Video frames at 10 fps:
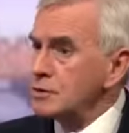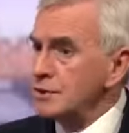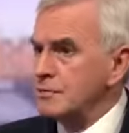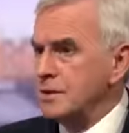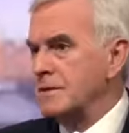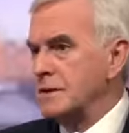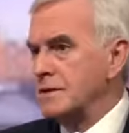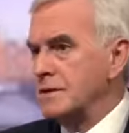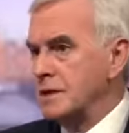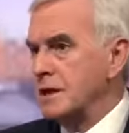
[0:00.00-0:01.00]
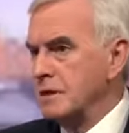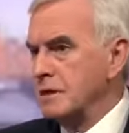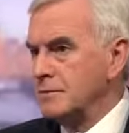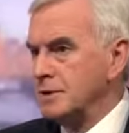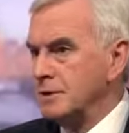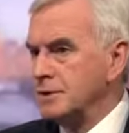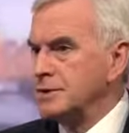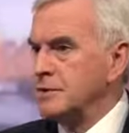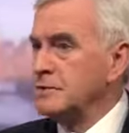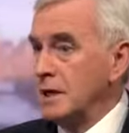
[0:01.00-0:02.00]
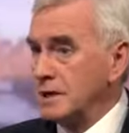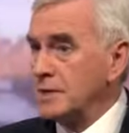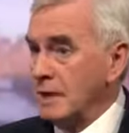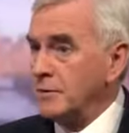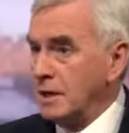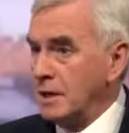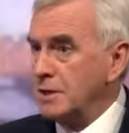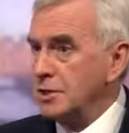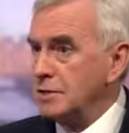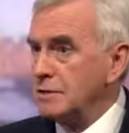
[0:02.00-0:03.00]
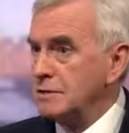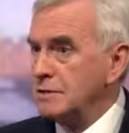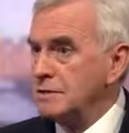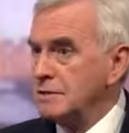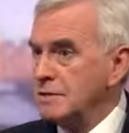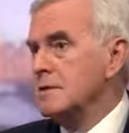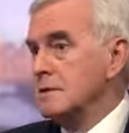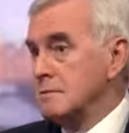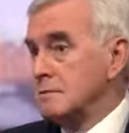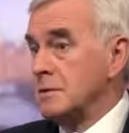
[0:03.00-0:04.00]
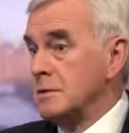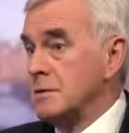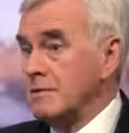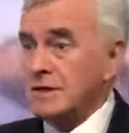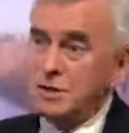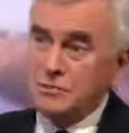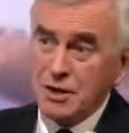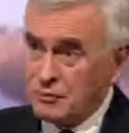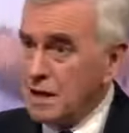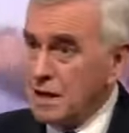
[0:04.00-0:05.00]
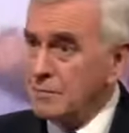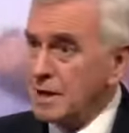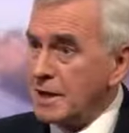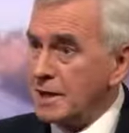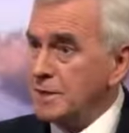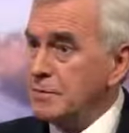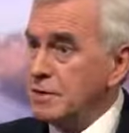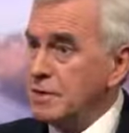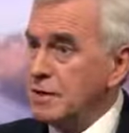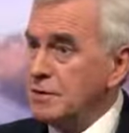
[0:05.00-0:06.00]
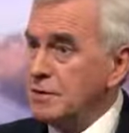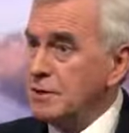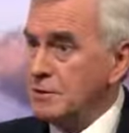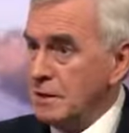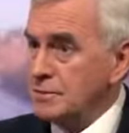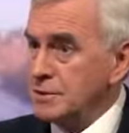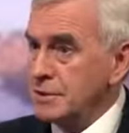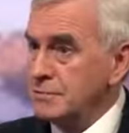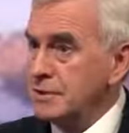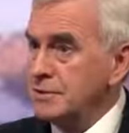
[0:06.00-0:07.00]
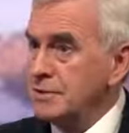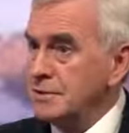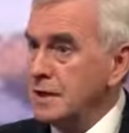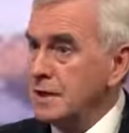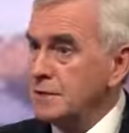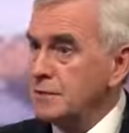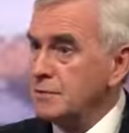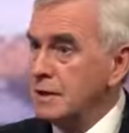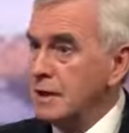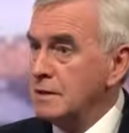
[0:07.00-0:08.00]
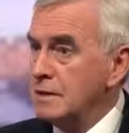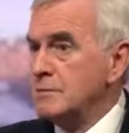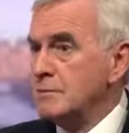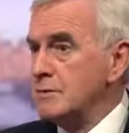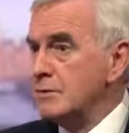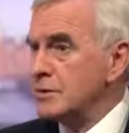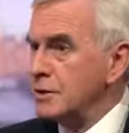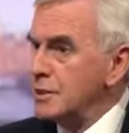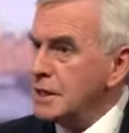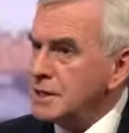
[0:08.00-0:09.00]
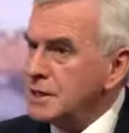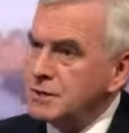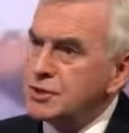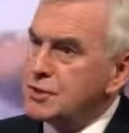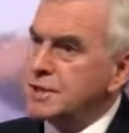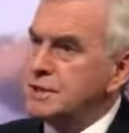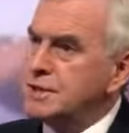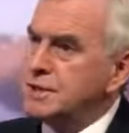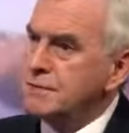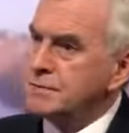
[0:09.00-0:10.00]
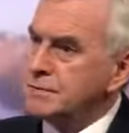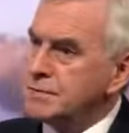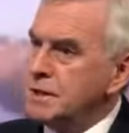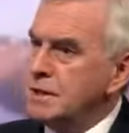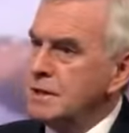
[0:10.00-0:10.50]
also believe that they need help with costs. So, yes, capping energy costs. We believe actually bringing rail back into public ownership will help us on reduced fares as well. But also we need to address the difference between